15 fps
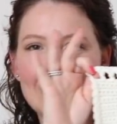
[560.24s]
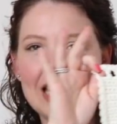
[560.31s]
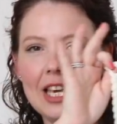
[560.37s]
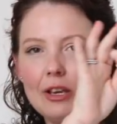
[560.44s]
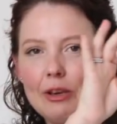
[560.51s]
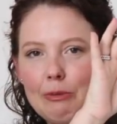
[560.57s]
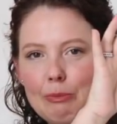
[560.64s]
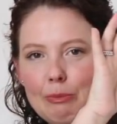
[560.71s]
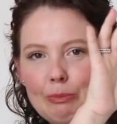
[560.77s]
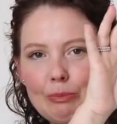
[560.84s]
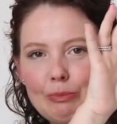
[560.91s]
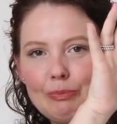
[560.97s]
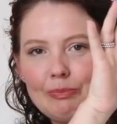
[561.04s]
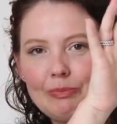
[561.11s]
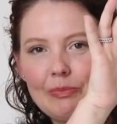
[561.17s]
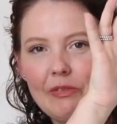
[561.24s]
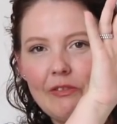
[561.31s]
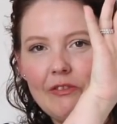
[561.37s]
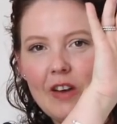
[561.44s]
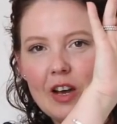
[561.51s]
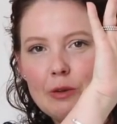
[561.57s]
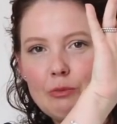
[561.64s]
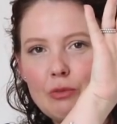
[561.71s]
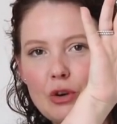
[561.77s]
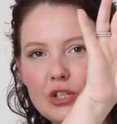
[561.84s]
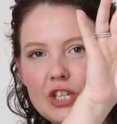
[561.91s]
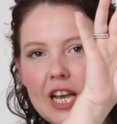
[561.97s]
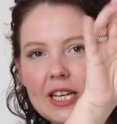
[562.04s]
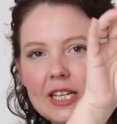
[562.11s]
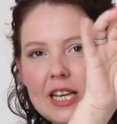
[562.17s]
cute, fun
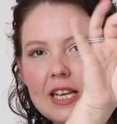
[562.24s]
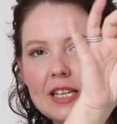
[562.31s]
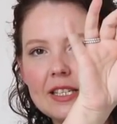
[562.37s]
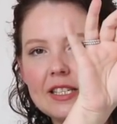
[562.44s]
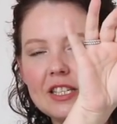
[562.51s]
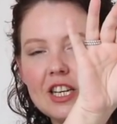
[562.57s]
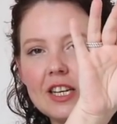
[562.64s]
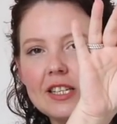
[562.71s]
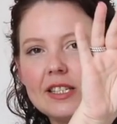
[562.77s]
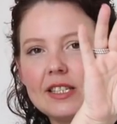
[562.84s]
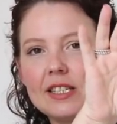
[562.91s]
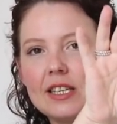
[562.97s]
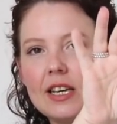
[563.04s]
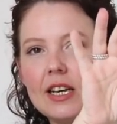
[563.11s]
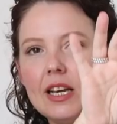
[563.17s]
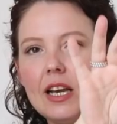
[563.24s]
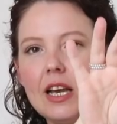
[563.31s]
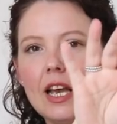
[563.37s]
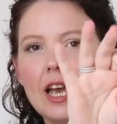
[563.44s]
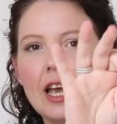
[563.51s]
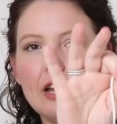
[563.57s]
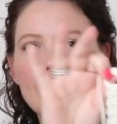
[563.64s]
project. It's just a